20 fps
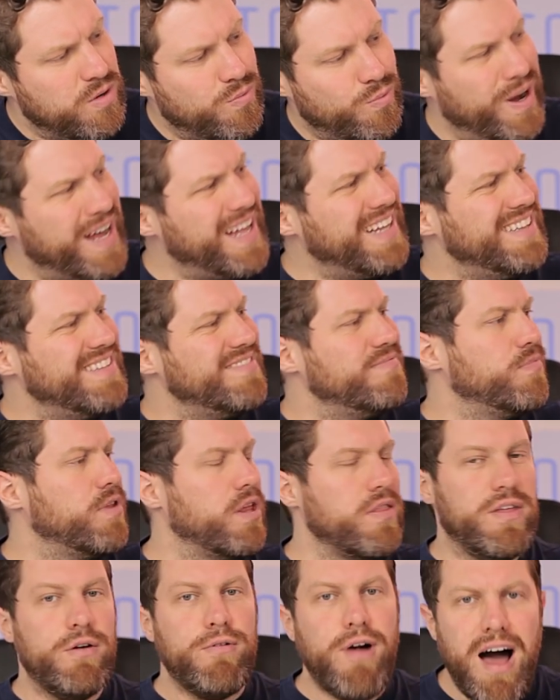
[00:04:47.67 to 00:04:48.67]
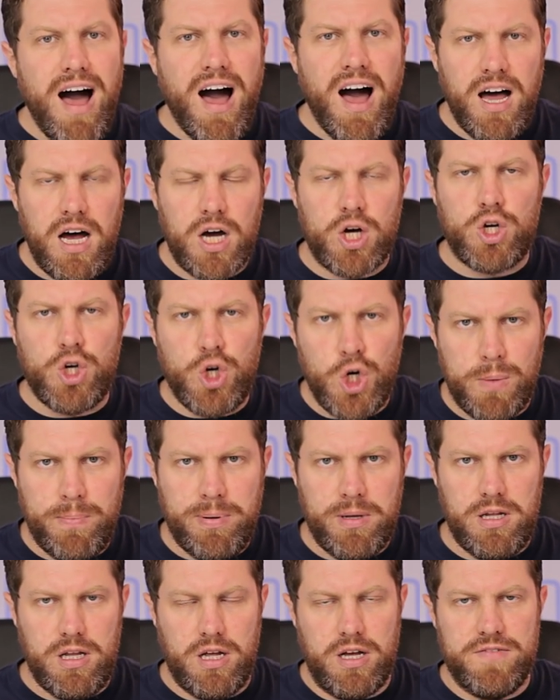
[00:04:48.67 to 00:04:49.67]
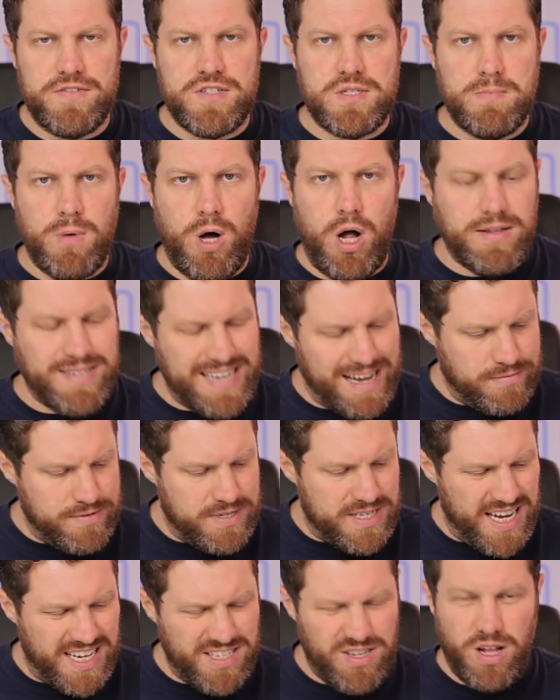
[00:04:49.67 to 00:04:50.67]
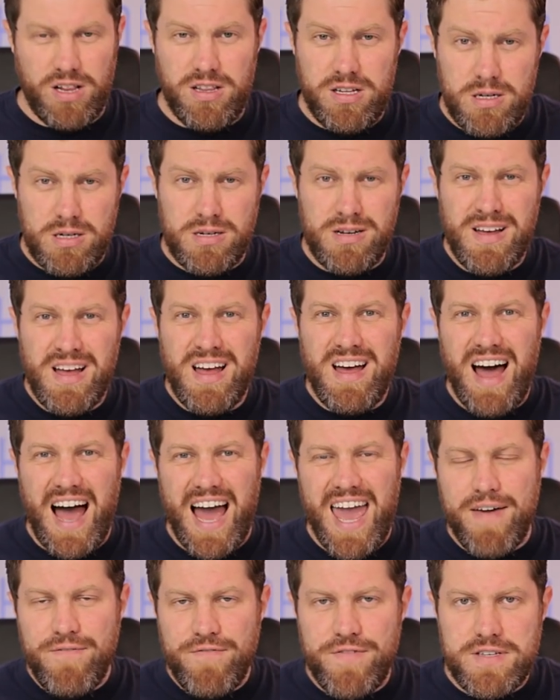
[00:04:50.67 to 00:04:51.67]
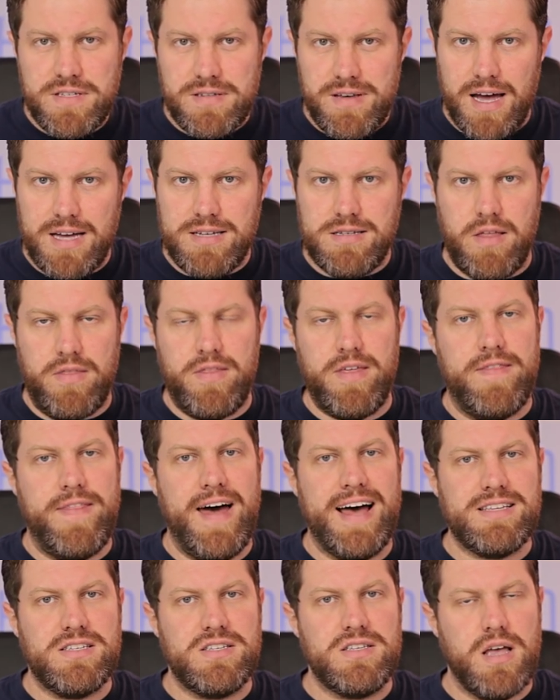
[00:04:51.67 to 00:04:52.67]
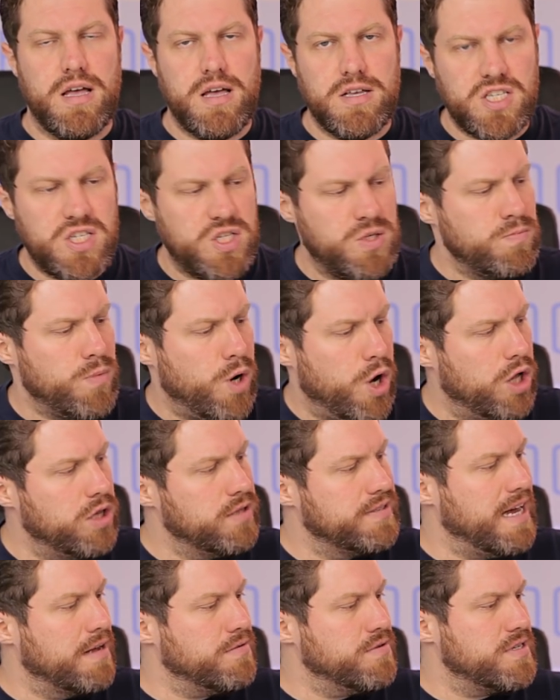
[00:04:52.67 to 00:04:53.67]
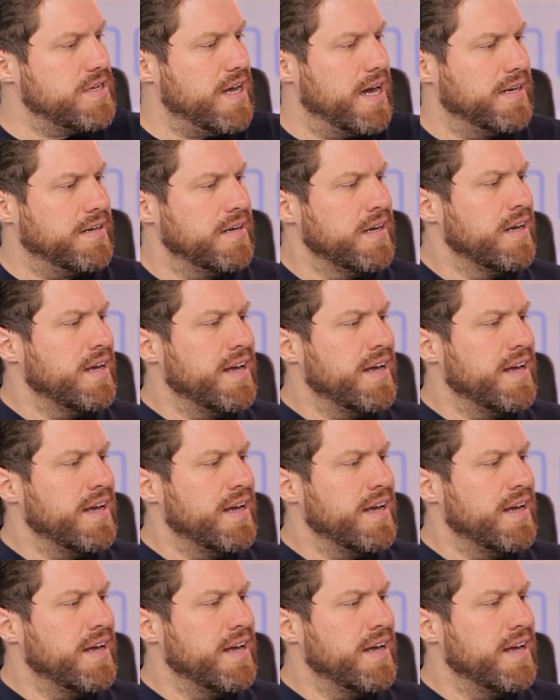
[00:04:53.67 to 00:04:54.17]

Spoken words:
Well, there are a couple of small downsides, although I emphasize that that's a small downside.